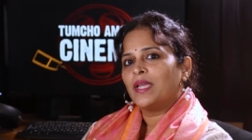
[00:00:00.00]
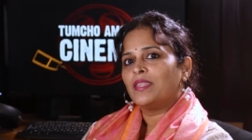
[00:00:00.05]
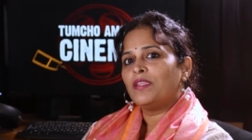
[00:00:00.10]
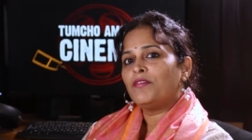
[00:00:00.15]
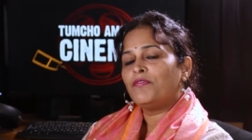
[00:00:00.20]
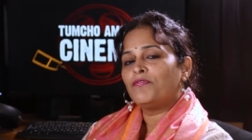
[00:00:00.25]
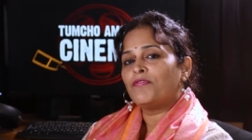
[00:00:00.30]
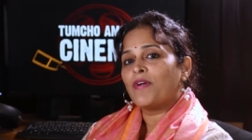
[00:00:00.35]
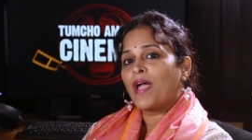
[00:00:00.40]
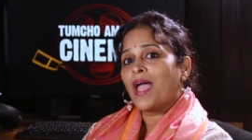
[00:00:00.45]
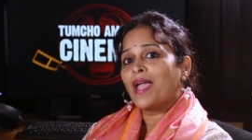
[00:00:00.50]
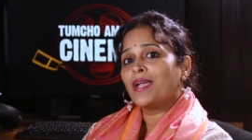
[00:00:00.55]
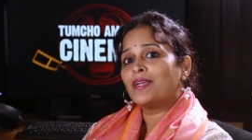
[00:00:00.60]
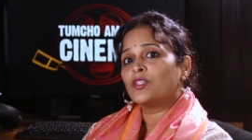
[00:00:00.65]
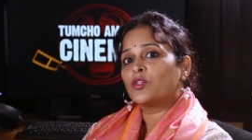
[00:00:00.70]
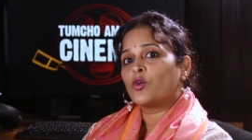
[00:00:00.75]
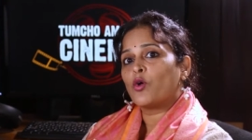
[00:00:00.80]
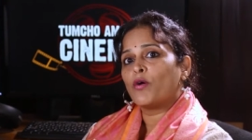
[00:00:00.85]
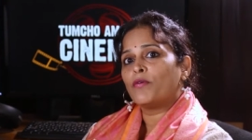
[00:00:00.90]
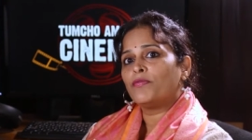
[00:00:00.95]
the
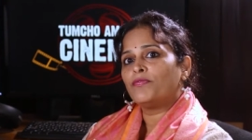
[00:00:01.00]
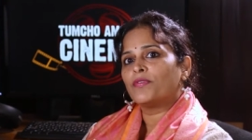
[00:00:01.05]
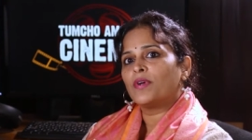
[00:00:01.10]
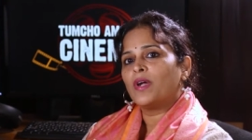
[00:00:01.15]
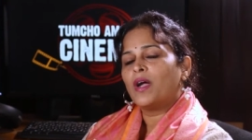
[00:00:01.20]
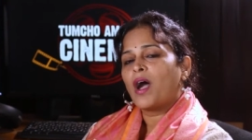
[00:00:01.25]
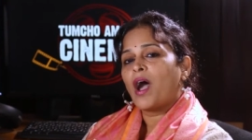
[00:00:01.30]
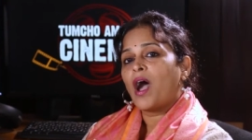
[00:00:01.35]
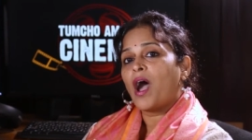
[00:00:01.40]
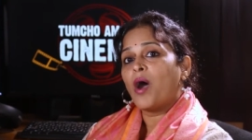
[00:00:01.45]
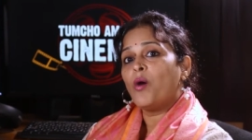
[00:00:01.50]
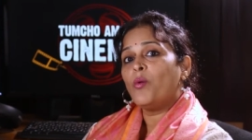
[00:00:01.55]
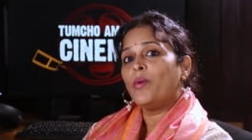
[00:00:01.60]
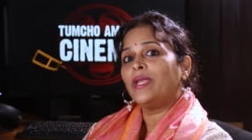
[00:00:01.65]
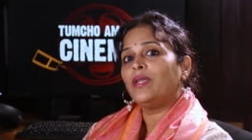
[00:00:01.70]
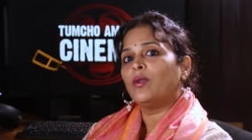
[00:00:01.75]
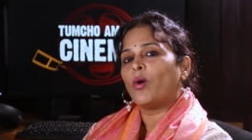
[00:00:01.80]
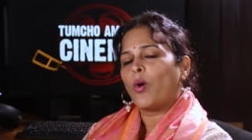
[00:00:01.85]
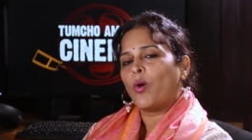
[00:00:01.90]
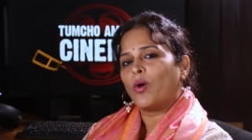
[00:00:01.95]
fact of how
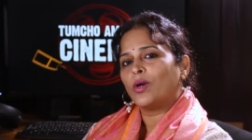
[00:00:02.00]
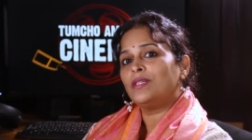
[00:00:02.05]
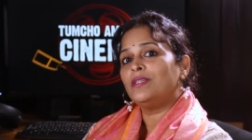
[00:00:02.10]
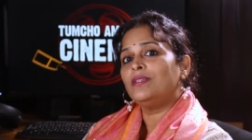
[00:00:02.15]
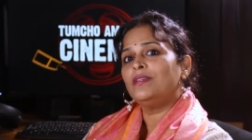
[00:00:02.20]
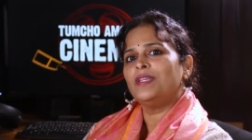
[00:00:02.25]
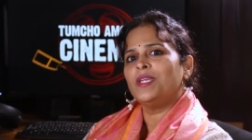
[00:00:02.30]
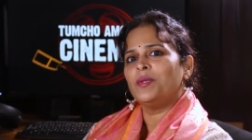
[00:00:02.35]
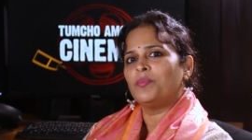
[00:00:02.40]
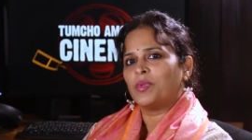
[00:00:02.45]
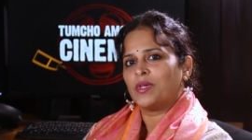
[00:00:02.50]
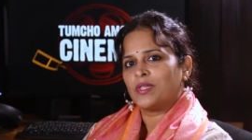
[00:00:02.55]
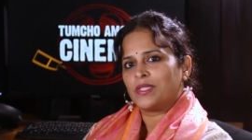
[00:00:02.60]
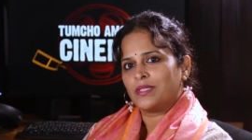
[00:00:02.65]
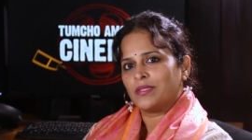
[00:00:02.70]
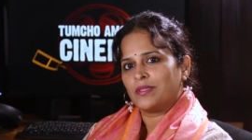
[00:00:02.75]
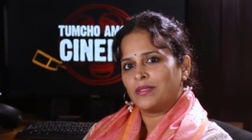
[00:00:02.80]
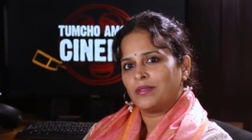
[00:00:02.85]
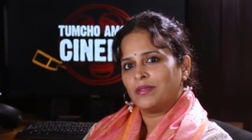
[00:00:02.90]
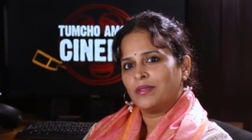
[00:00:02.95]
an ordinary
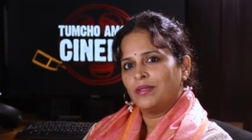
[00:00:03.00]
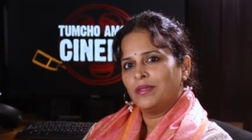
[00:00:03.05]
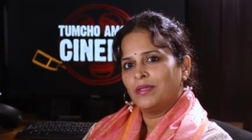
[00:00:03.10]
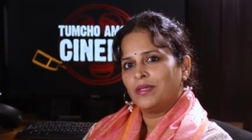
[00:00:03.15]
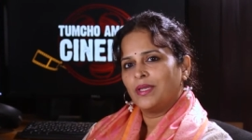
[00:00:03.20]
person